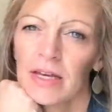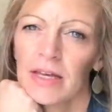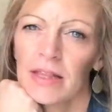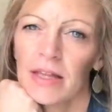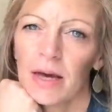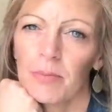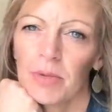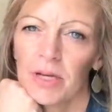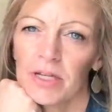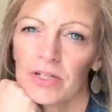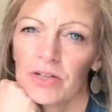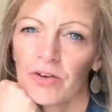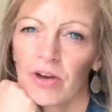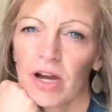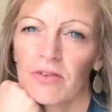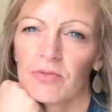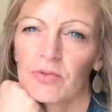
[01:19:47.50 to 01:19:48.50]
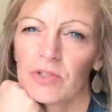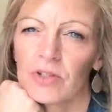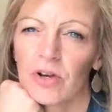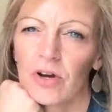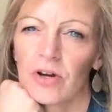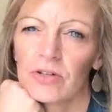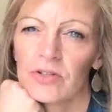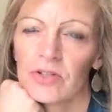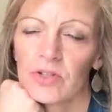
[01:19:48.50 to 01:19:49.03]
That pantograph was
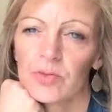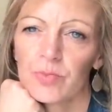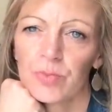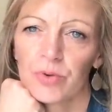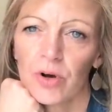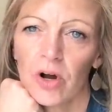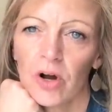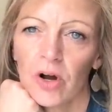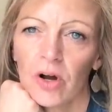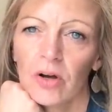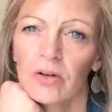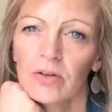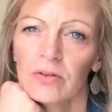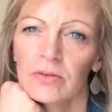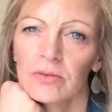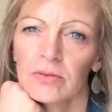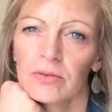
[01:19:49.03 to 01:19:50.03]
called Sprawl.